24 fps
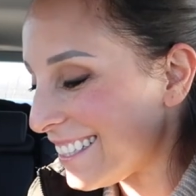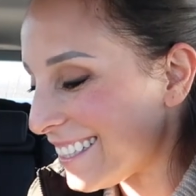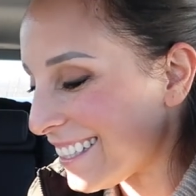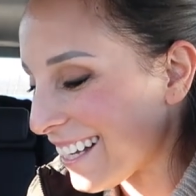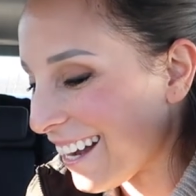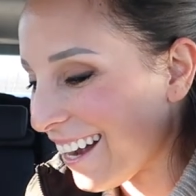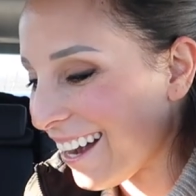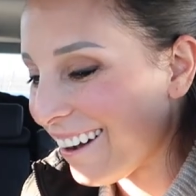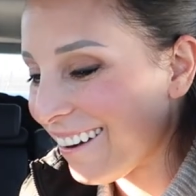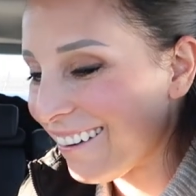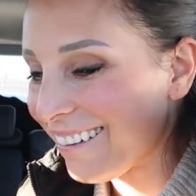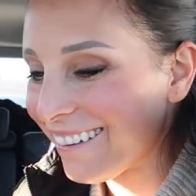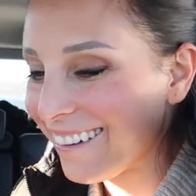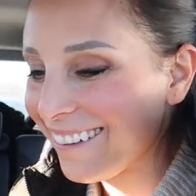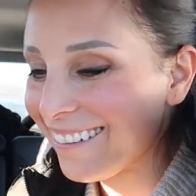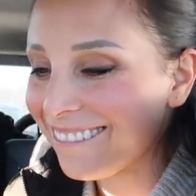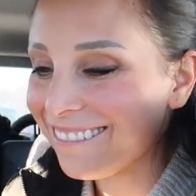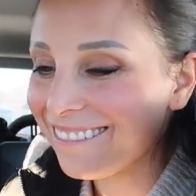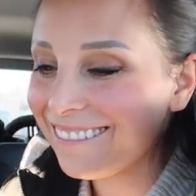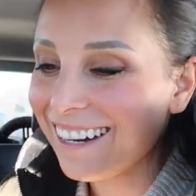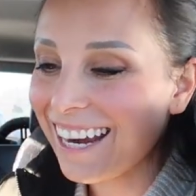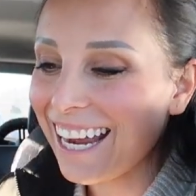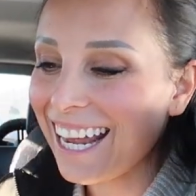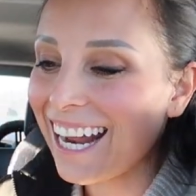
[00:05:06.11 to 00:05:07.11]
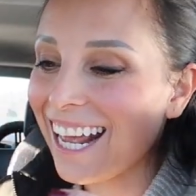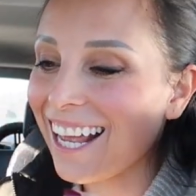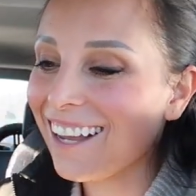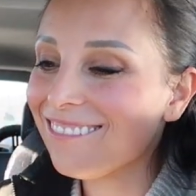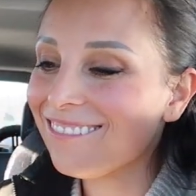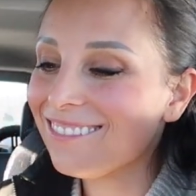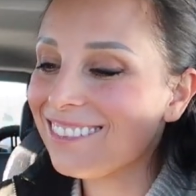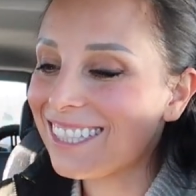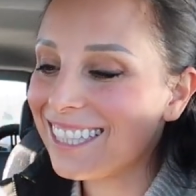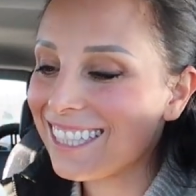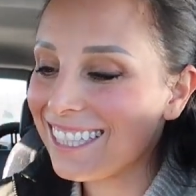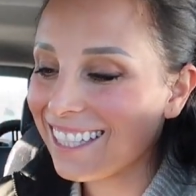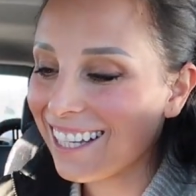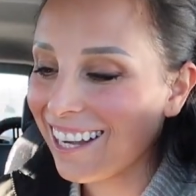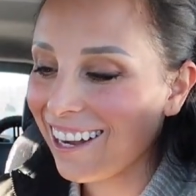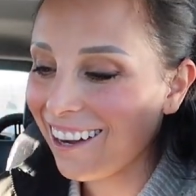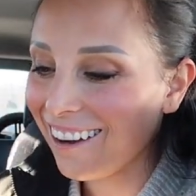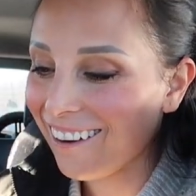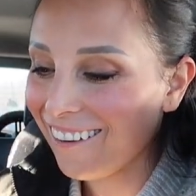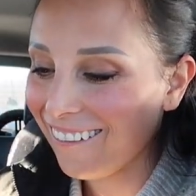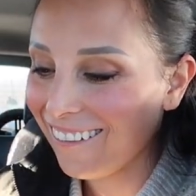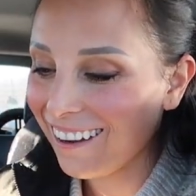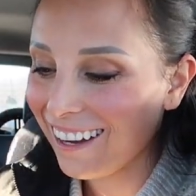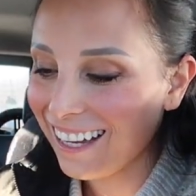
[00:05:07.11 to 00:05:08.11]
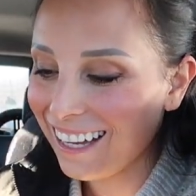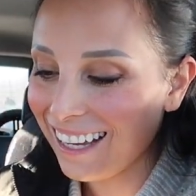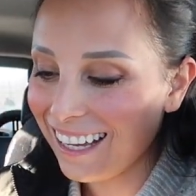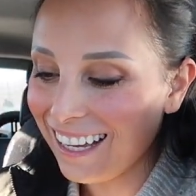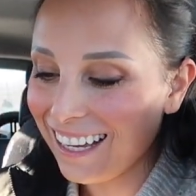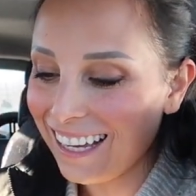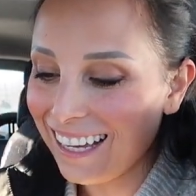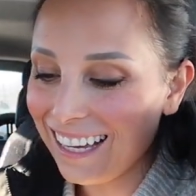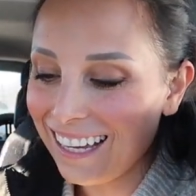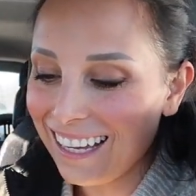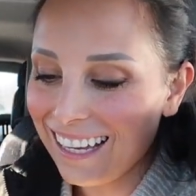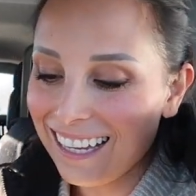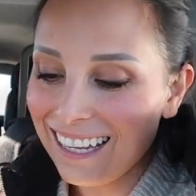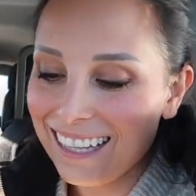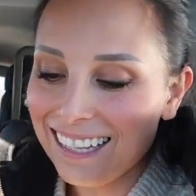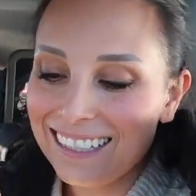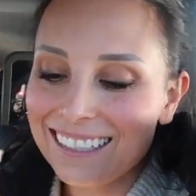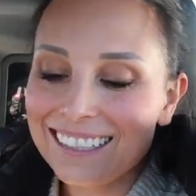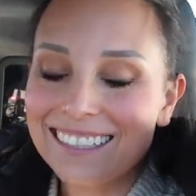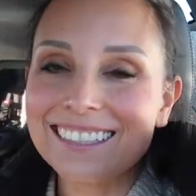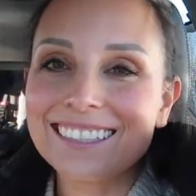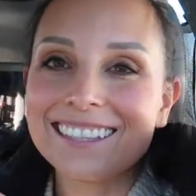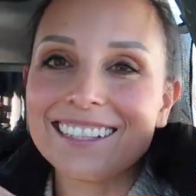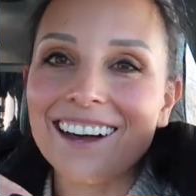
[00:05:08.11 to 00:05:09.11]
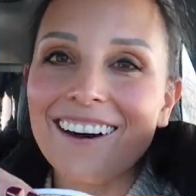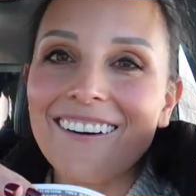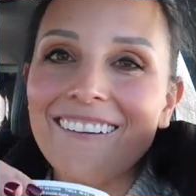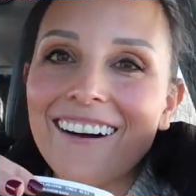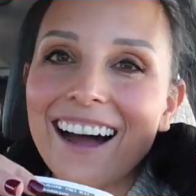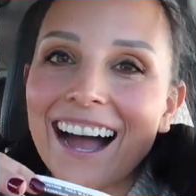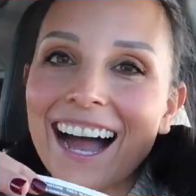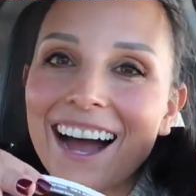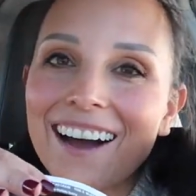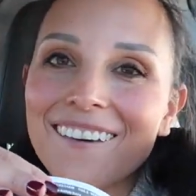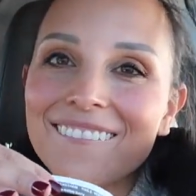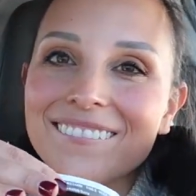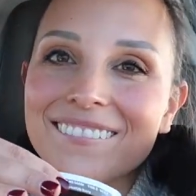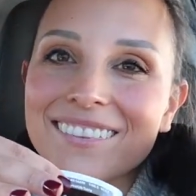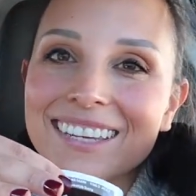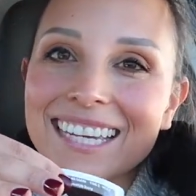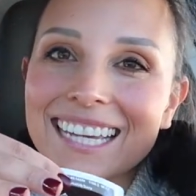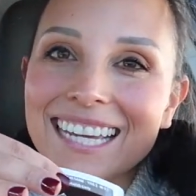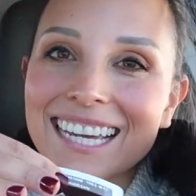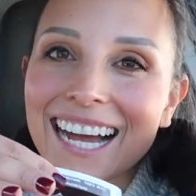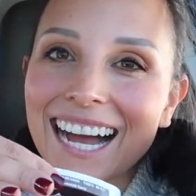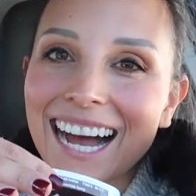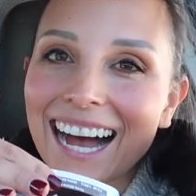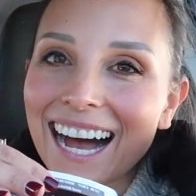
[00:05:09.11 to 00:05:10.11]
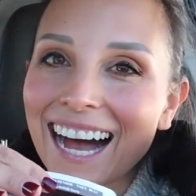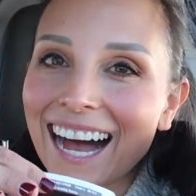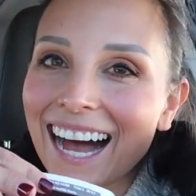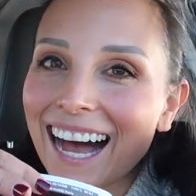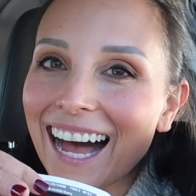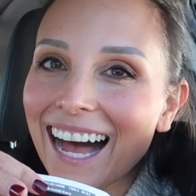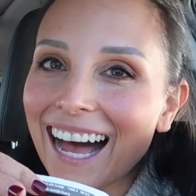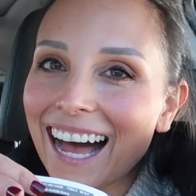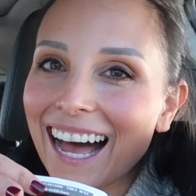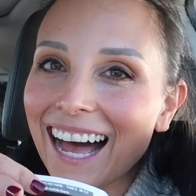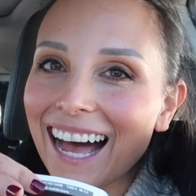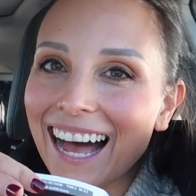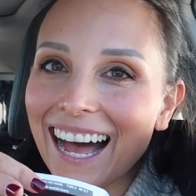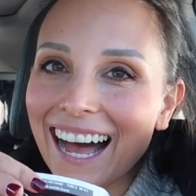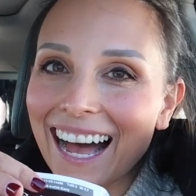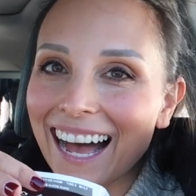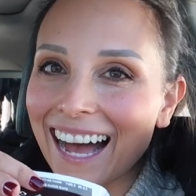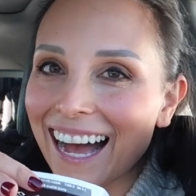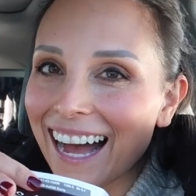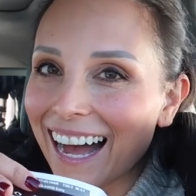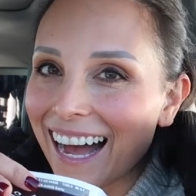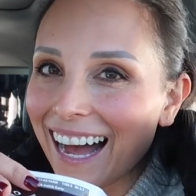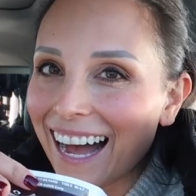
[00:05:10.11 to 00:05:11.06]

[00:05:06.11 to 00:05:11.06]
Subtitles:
so great. I'm so, so happy. Ah,